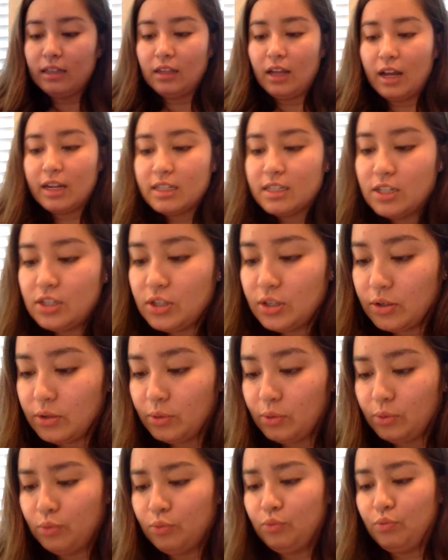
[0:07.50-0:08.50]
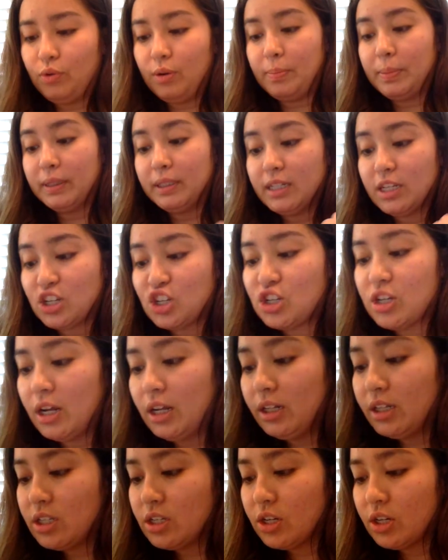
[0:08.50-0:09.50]
a lot to do: rebuild his
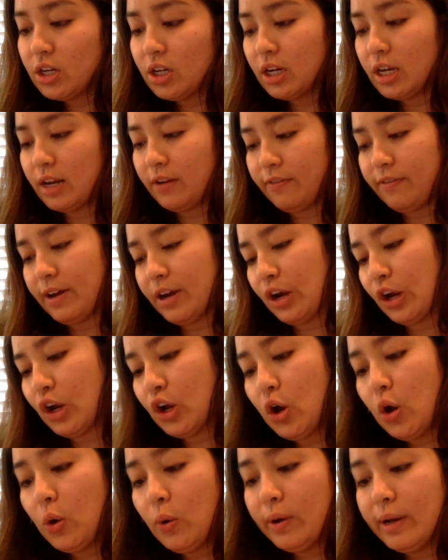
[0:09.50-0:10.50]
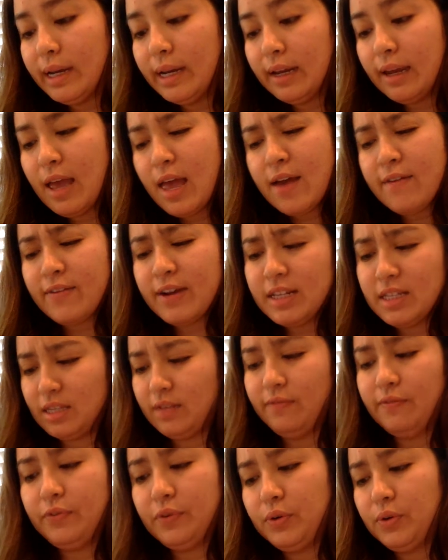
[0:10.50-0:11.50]
shelter, get a fire going, find
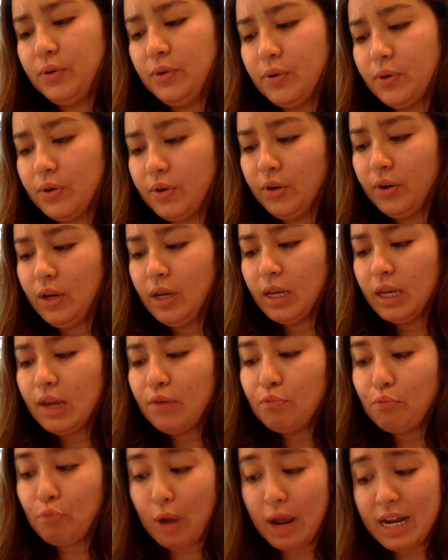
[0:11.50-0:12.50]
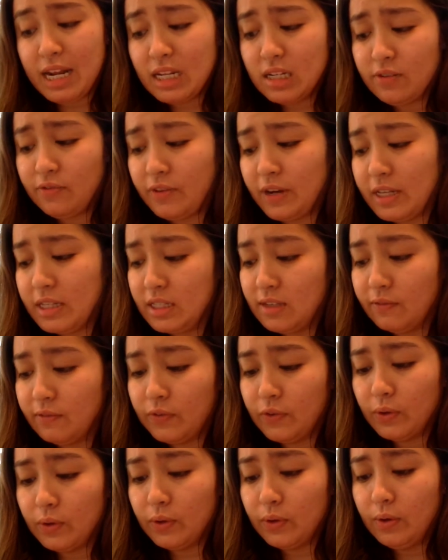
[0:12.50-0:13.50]
some food, or get ready to find some
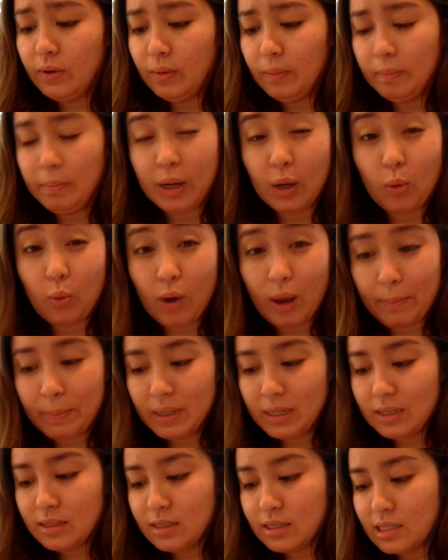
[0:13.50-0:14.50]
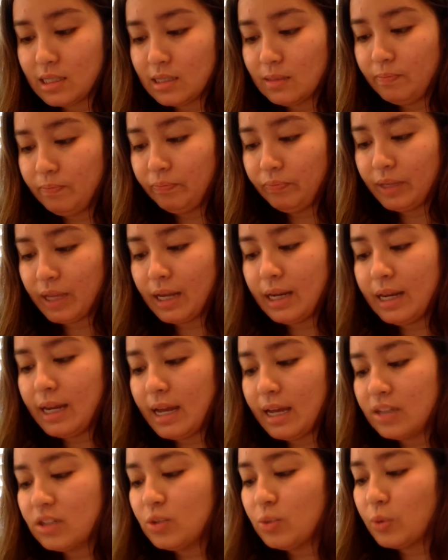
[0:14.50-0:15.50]
food, make weapons, and he
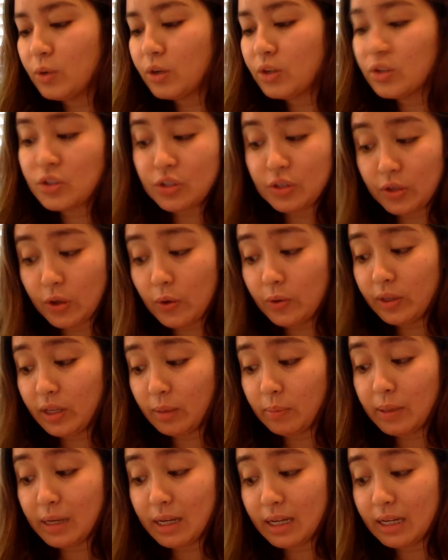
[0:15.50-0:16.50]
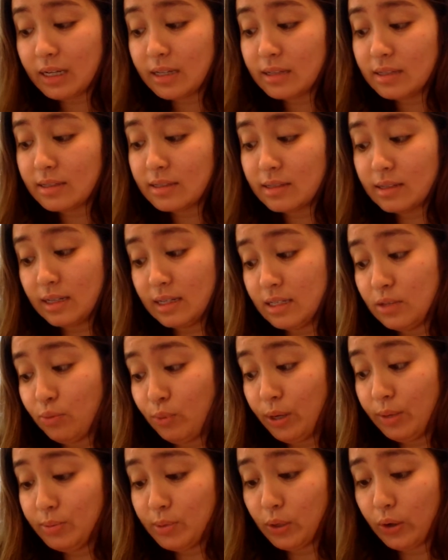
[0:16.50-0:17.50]
had to work slowly because his
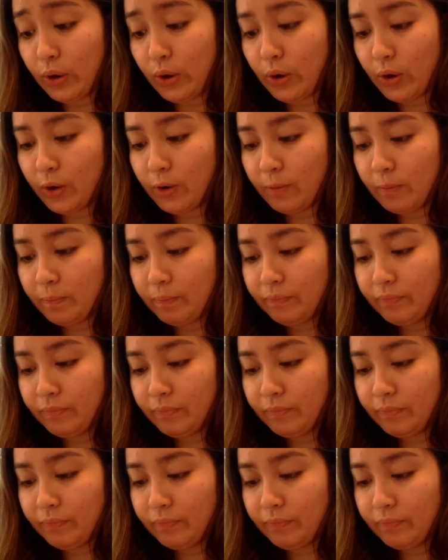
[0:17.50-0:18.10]
ribs hurt.